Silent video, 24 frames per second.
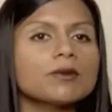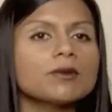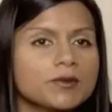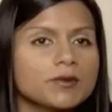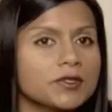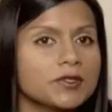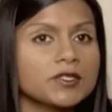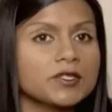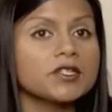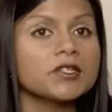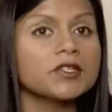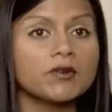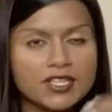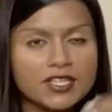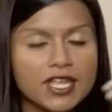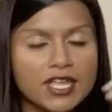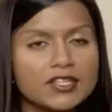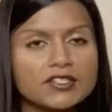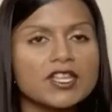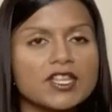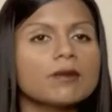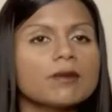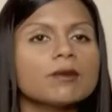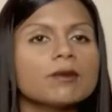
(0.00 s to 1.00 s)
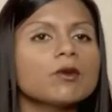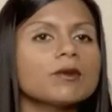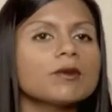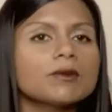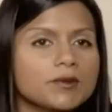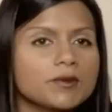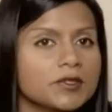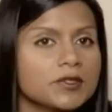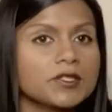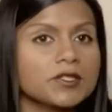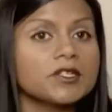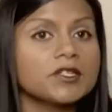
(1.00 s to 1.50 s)
think about their
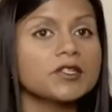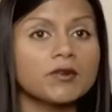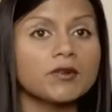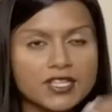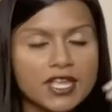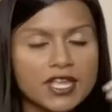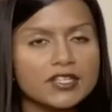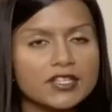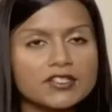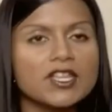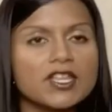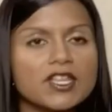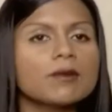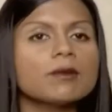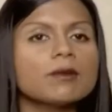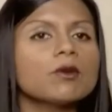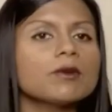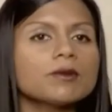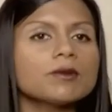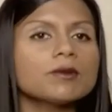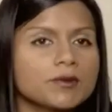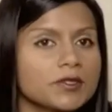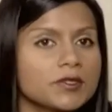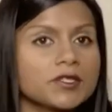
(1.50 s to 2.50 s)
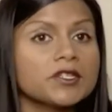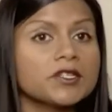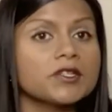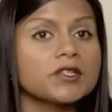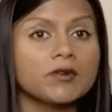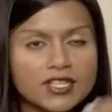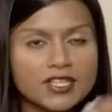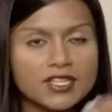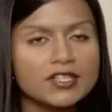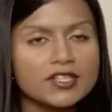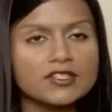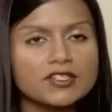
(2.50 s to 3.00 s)
goals, their process, and their
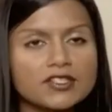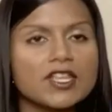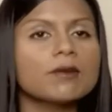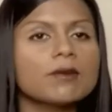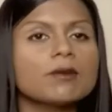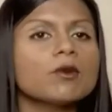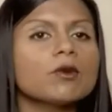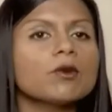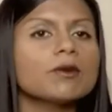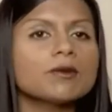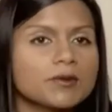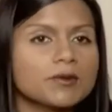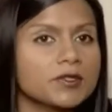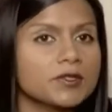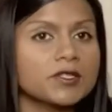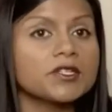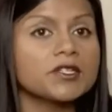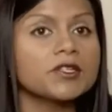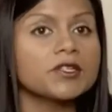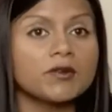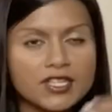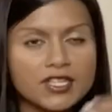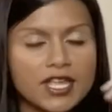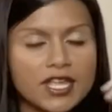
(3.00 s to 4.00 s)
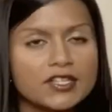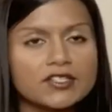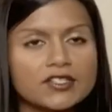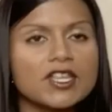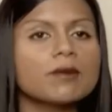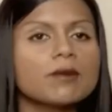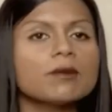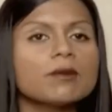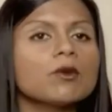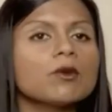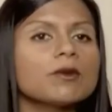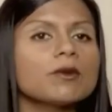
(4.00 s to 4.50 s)
results. And
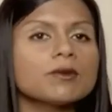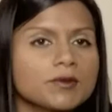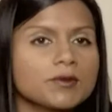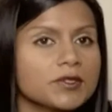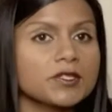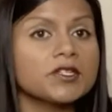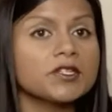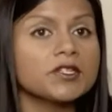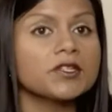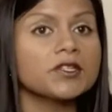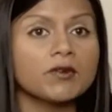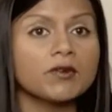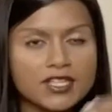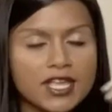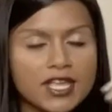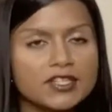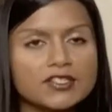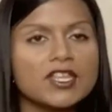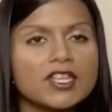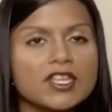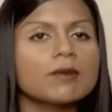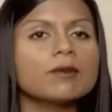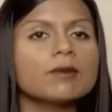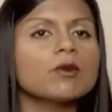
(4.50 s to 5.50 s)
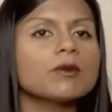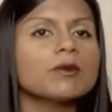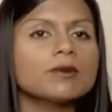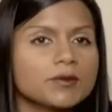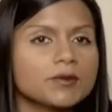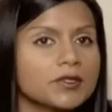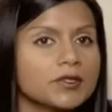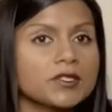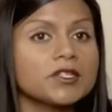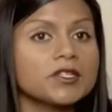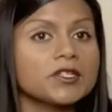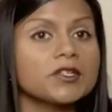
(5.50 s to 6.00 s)
certainly, you know,
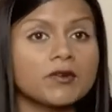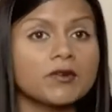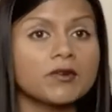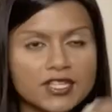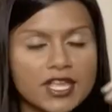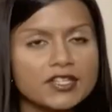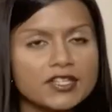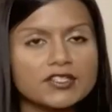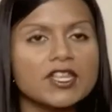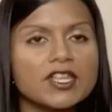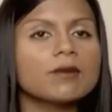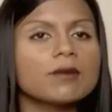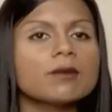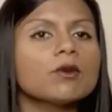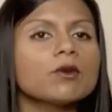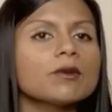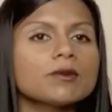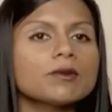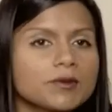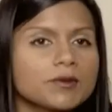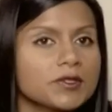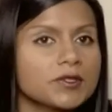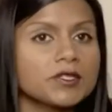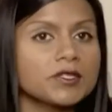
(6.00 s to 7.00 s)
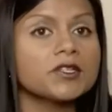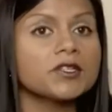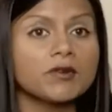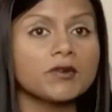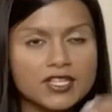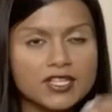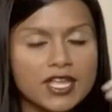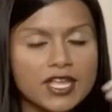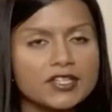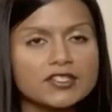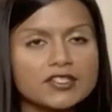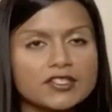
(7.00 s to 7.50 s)
you're an expert in what you're
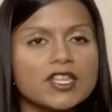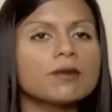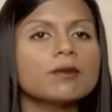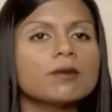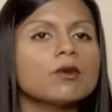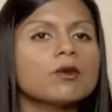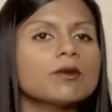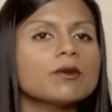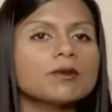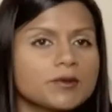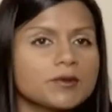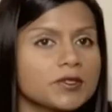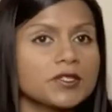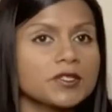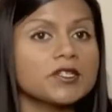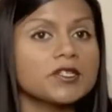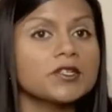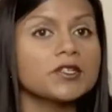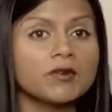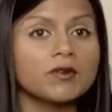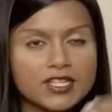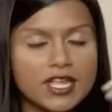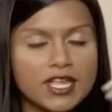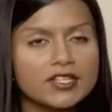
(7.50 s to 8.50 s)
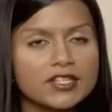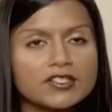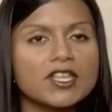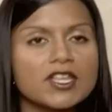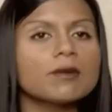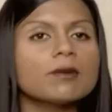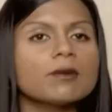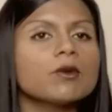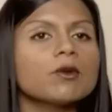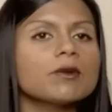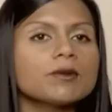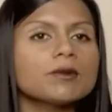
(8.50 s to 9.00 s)
doing and the
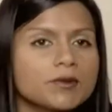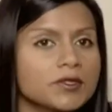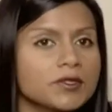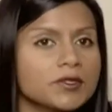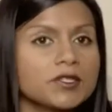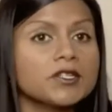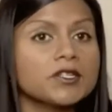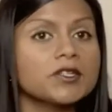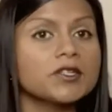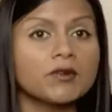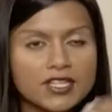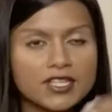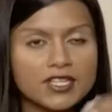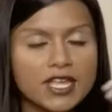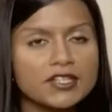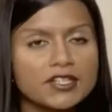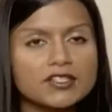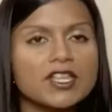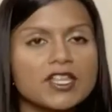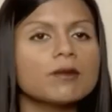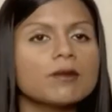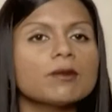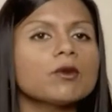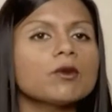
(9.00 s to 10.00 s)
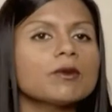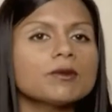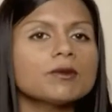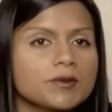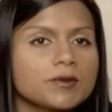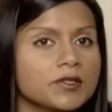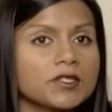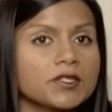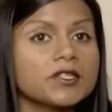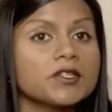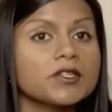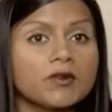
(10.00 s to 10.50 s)
value that you're bringing.
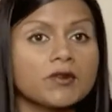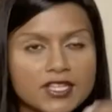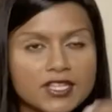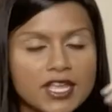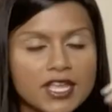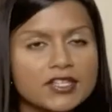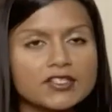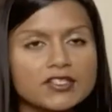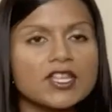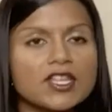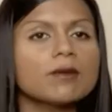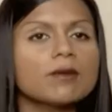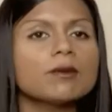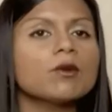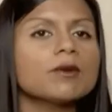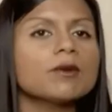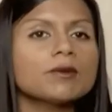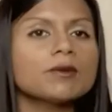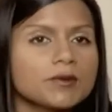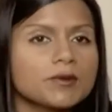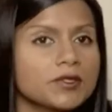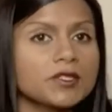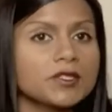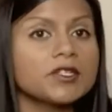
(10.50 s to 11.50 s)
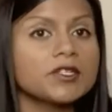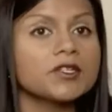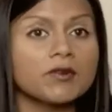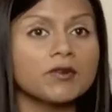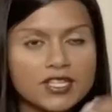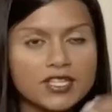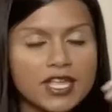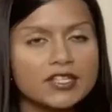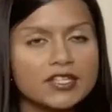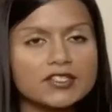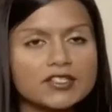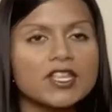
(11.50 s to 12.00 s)
So you should be able to
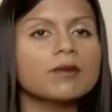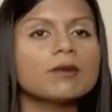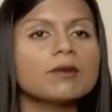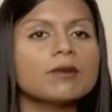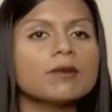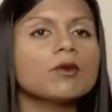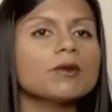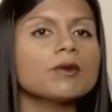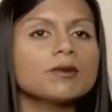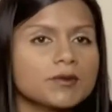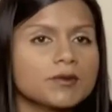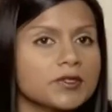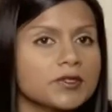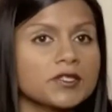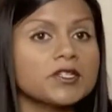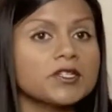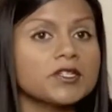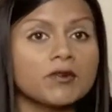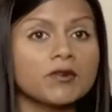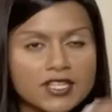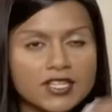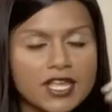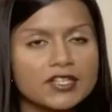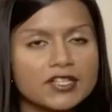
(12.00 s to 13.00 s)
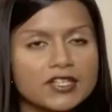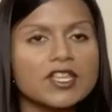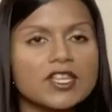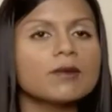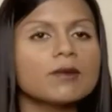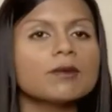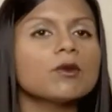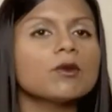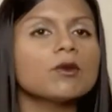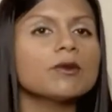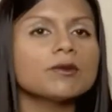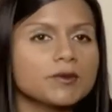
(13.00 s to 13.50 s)
say when something is not
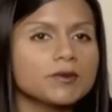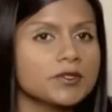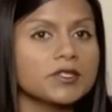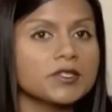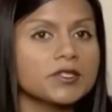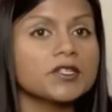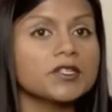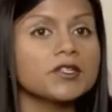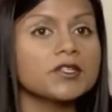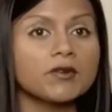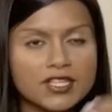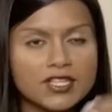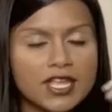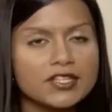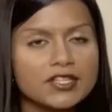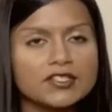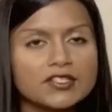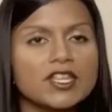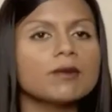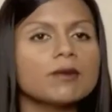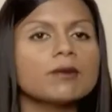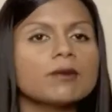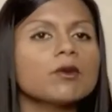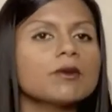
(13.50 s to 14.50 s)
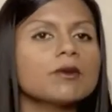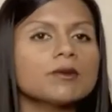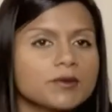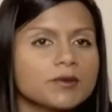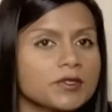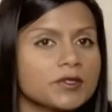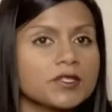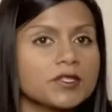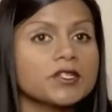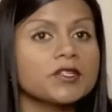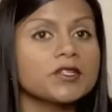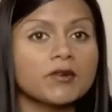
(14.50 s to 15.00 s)
good. Obviously,
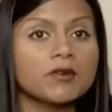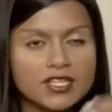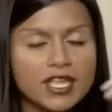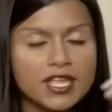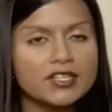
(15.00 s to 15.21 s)
you want to be